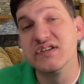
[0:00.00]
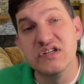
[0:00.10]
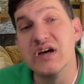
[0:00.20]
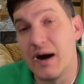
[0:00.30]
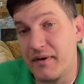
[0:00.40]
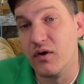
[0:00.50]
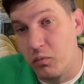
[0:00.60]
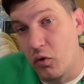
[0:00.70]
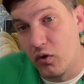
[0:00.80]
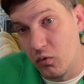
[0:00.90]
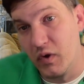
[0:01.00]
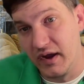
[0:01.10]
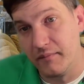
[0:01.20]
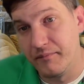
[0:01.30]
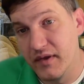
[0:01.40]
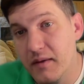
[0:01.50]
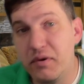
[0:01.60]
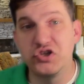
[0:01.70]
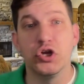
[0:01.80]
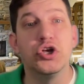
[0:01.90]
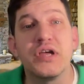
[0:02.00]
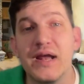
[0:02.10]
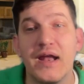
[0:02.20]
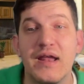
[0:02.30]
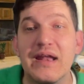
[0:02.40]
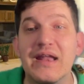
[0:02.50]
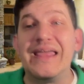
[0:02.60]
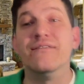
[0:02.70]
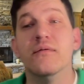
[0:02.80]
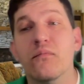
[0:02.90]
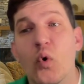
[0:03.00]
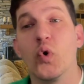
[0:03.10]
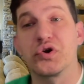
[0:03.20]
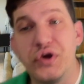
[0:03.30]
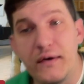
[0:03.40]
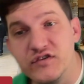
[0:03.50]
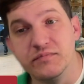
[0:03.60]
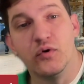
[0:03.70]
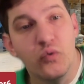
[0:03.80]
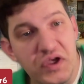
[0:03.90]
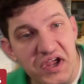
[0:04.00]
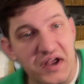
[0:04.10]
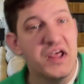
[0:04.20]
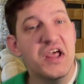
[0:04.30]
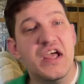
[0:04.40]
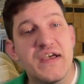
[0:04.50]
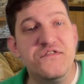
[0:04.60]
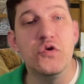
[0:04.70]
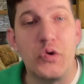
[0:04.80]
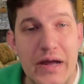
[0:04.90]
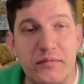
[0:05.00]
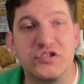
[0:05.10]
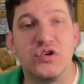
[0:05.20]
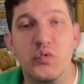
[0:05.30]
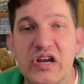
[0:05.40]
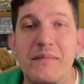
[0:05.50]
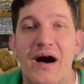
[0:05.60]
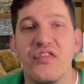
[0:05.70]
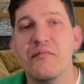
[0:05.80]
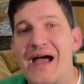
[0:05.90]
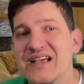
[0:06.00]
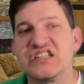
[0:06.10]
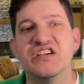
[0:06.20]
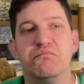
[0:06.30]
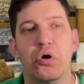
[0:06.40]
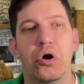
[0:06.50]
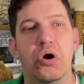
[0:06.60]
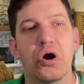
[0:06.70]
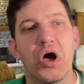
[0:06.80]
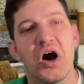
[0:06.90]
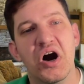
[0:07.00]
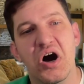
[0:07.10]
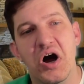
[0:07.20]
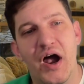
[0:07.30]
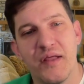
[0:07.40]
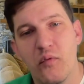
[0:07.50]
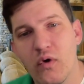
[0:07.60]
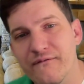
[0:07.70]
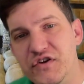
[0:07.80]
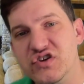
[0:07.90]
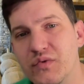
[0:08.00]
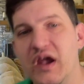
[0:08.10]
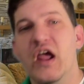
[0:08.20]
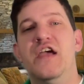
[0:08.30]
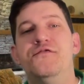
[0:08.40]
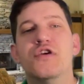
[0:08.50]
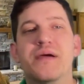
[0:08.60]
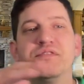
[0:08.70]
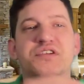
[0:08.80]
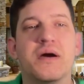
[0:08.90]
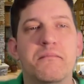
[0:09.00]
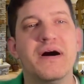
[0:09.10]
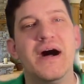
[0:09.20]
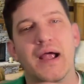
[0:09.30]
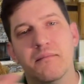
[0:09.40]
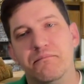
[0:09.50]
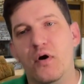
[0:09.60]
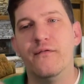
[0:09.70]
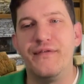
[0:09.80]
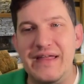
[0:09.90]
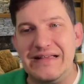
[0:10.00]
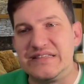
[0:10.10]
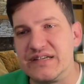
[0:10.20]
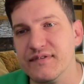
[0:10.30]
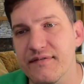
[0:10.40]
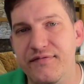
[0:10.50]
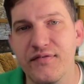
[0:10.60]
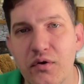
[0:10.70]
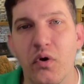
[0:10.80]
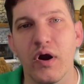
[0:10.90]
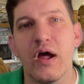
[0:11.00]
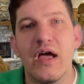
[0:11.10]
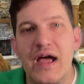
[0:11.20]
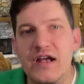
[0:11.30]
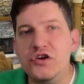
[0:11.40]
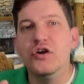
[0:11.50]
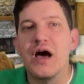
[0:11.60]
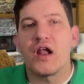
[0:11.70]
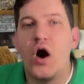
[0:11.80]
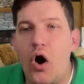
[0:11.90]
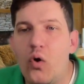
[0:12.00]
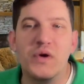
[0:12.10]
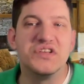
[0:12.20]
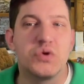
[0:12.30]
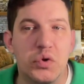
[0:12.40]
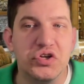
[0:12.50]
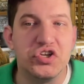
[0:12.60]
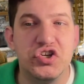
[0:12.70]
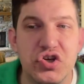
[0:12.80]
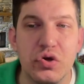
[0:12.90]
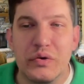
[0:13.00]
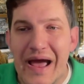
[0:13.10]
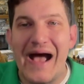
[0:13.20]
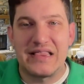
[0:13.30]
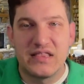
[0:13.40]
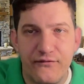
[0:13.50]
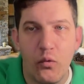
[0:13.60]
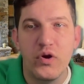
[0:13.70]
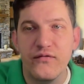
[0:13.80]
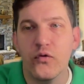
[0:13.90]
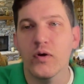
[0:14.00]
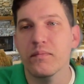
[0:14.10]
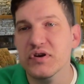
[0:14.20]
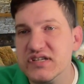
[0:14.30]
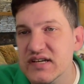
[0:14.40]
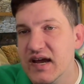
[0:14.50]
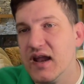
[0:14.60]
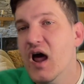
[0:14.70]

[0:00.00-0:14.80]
a dominant point win, but you're looking at an even more comfortable win if you're able to rebound the basketball at a more efficient rate, if you're able to combine both ends of the floor, and you're not always going to shoot at the 44%.